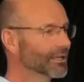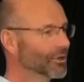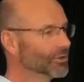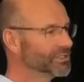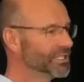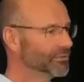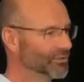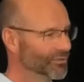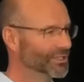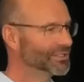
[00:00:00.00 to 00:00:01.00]
concept
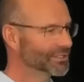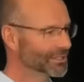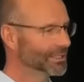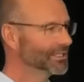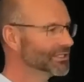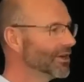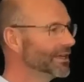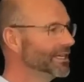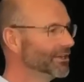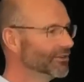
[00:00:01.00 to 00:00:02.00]
of this
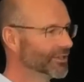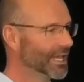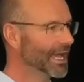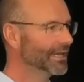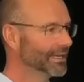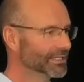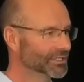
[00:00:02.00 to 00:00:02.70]
idea of guarding.